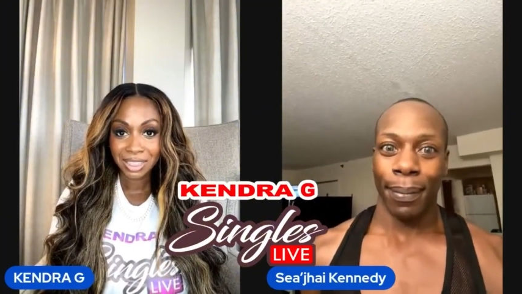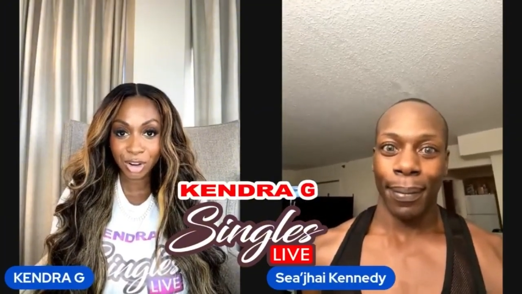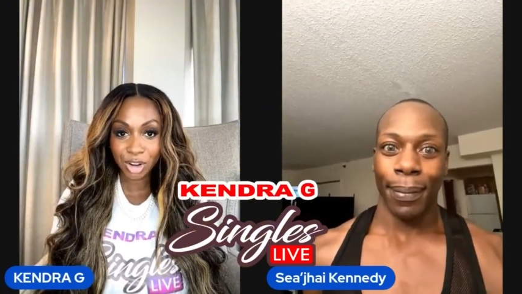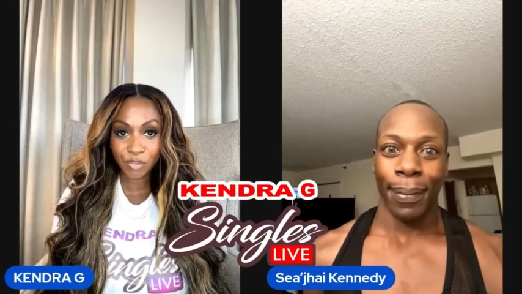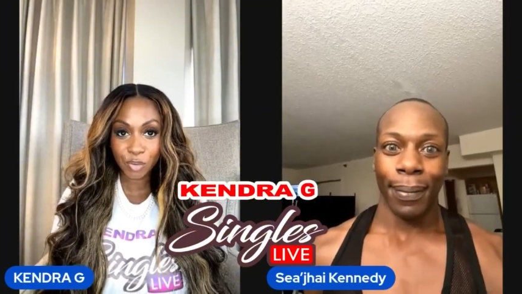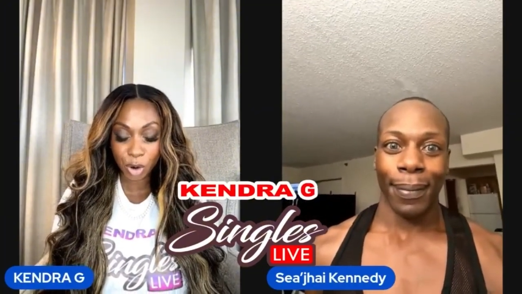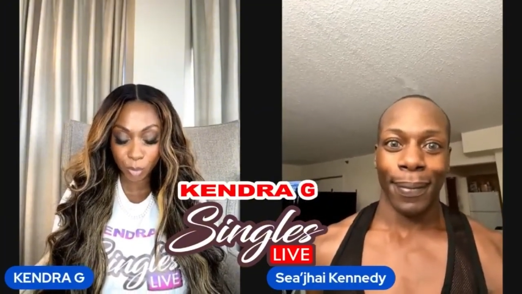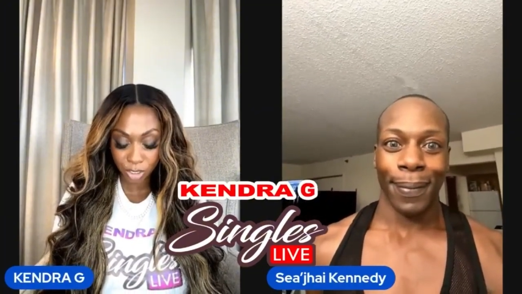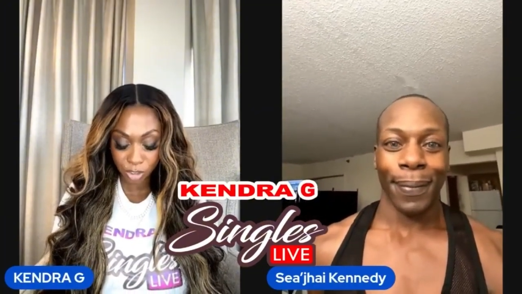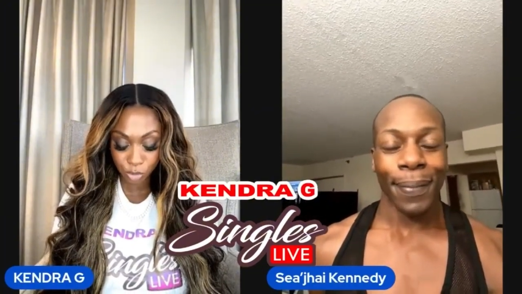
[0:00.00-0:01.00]
Speaker 1: thirty-four.
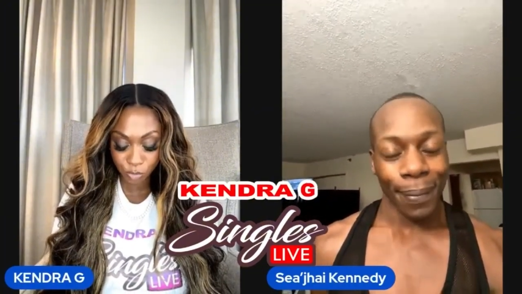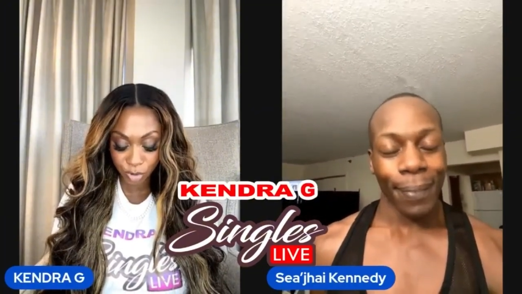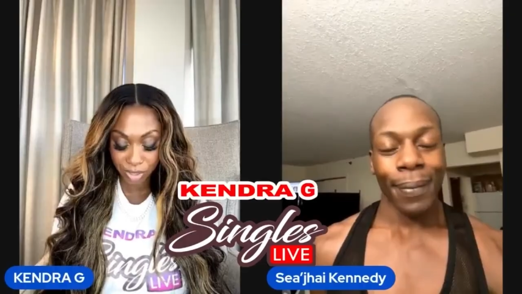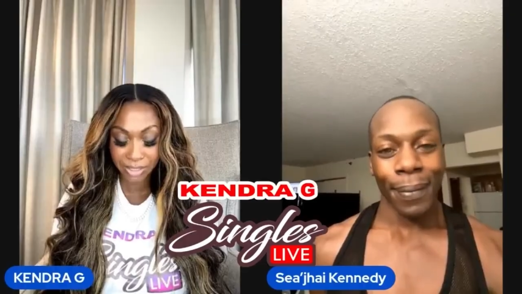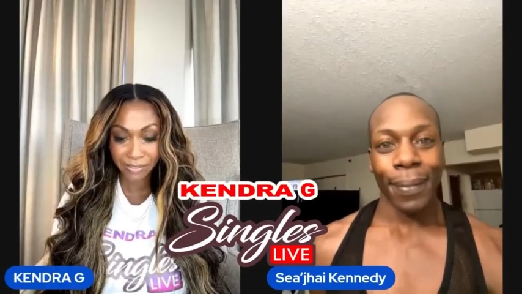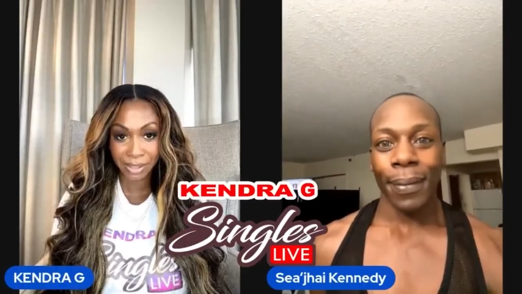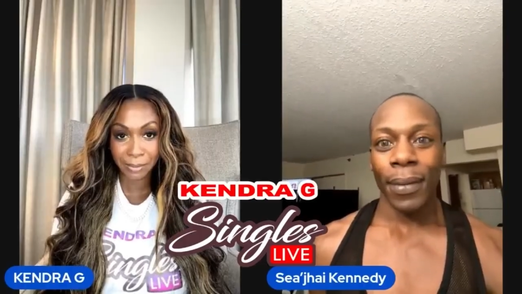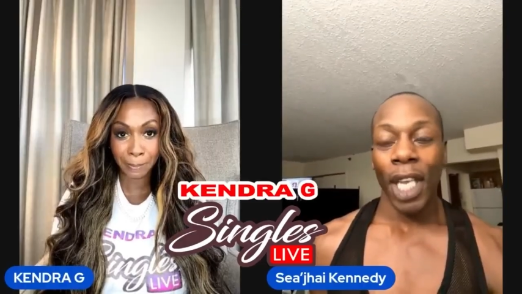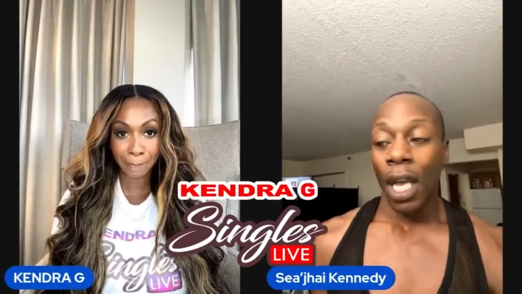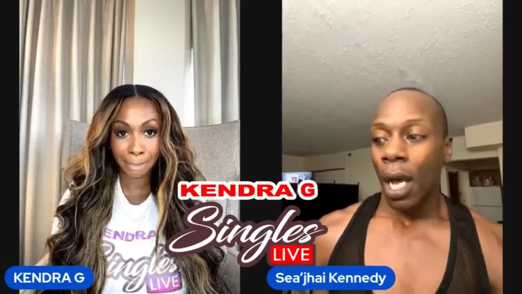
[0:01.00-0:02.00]
And what do you do for a
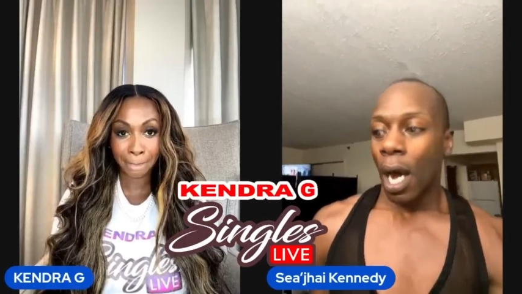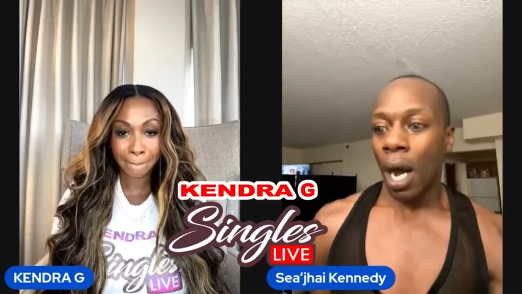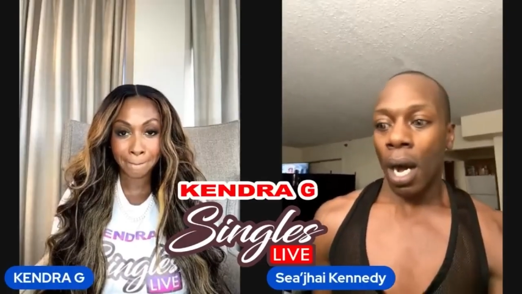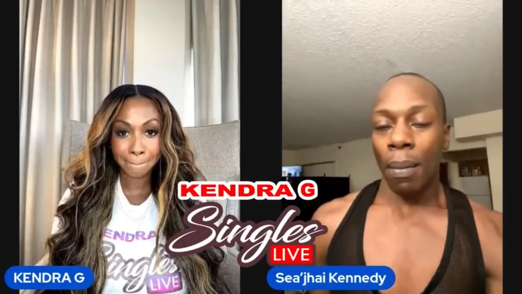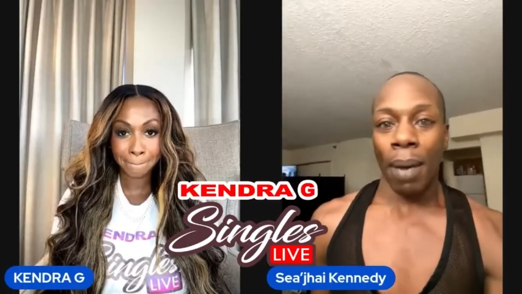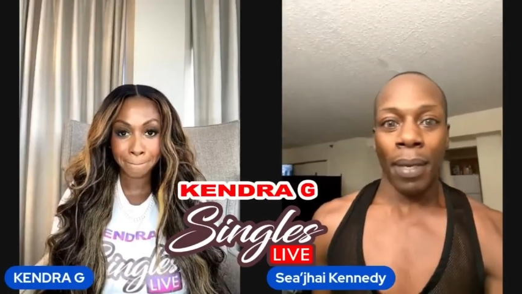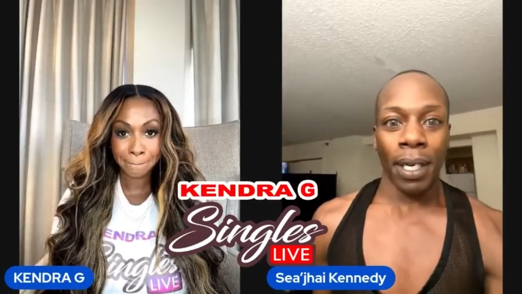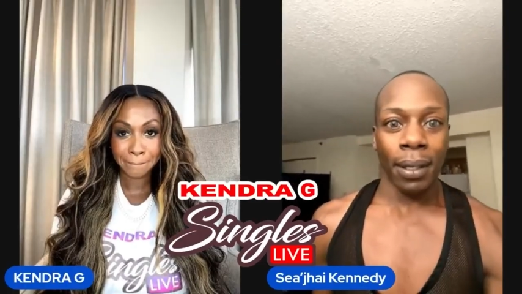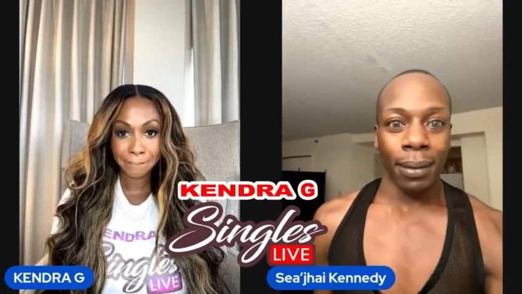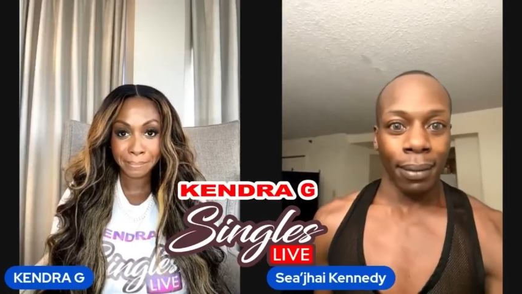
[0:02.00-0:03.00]
living?
Speaker 2: Um, I'm
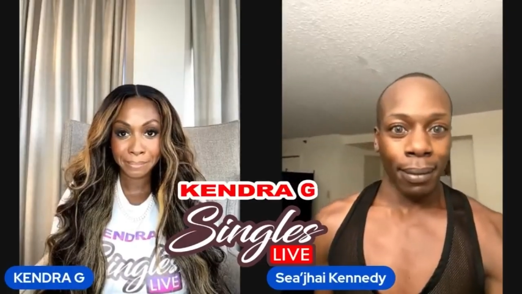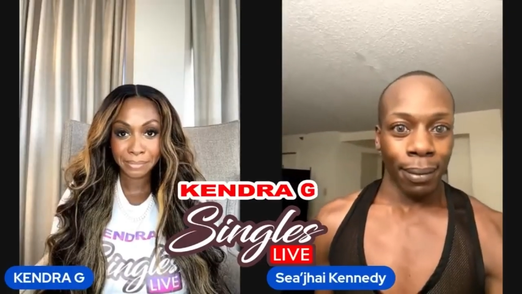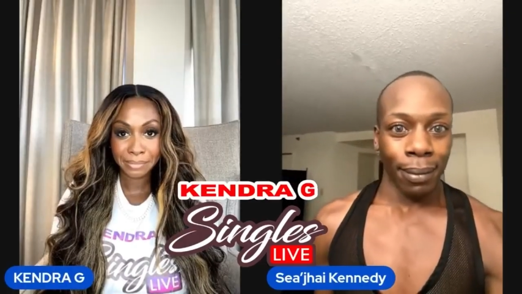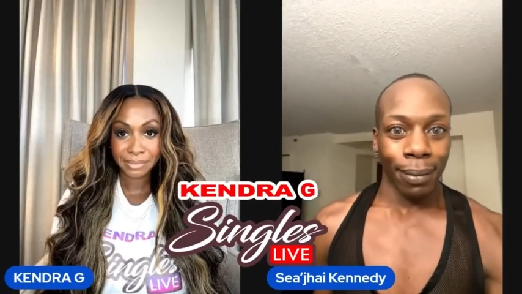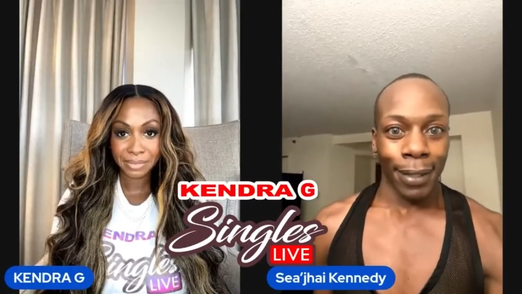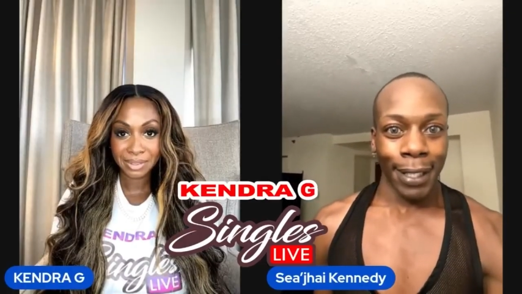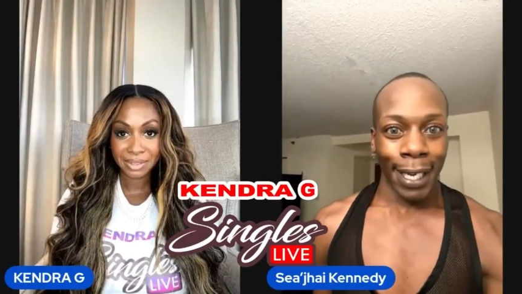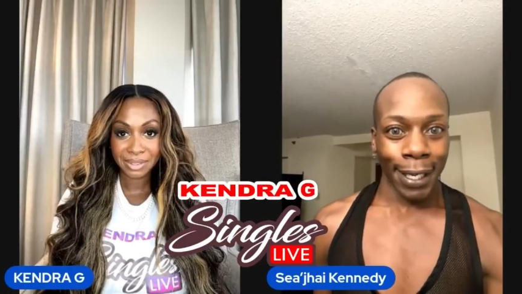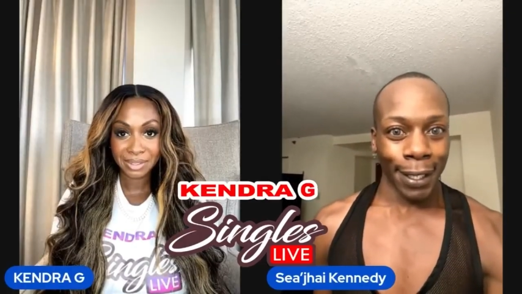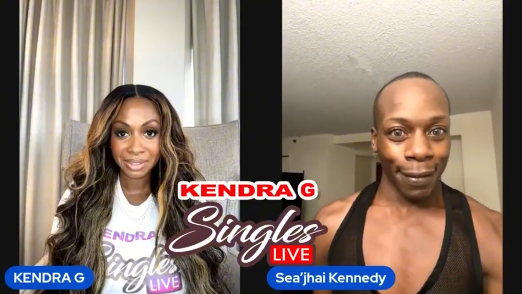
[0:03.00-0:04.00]
a
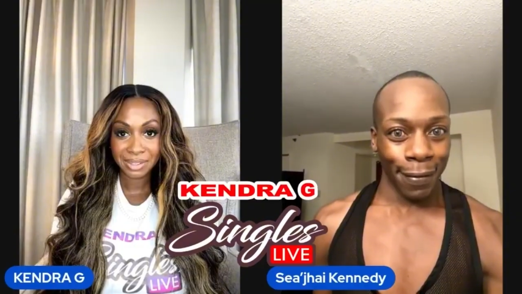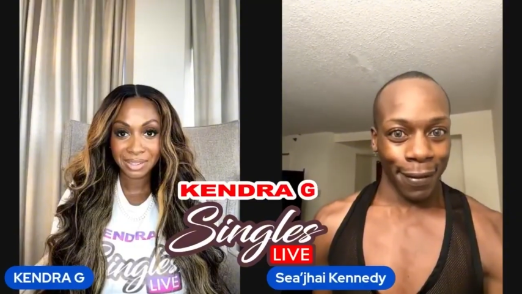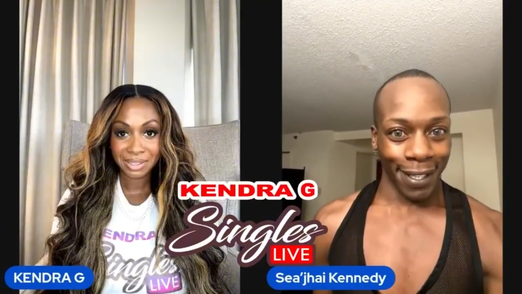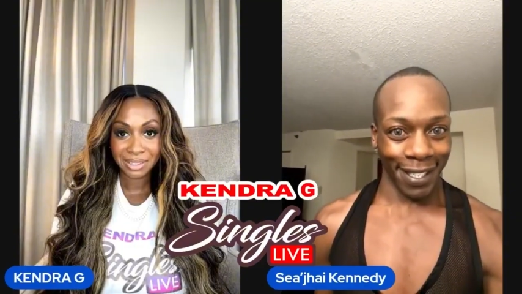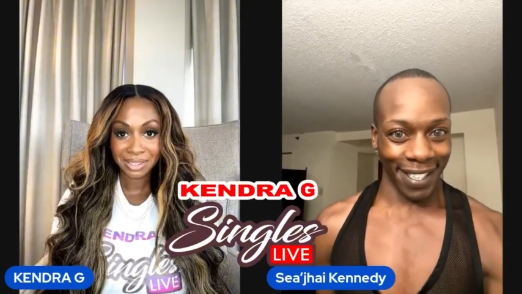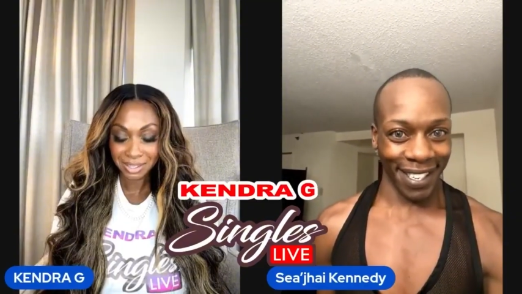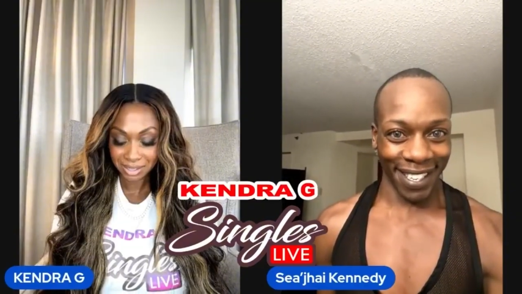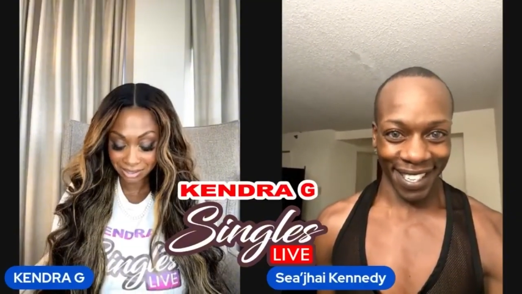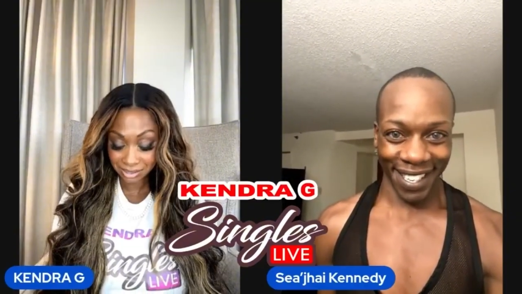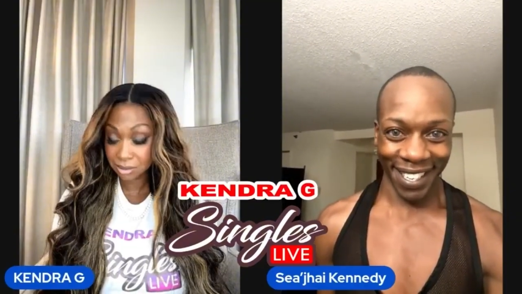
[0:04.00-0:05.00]
detective.
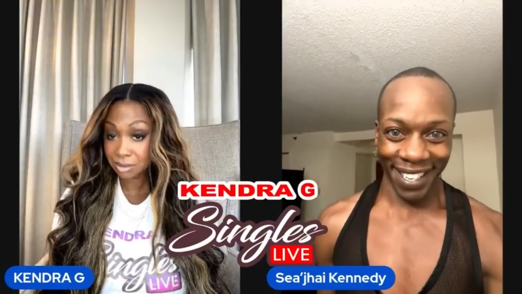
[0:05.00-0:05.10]
Okay,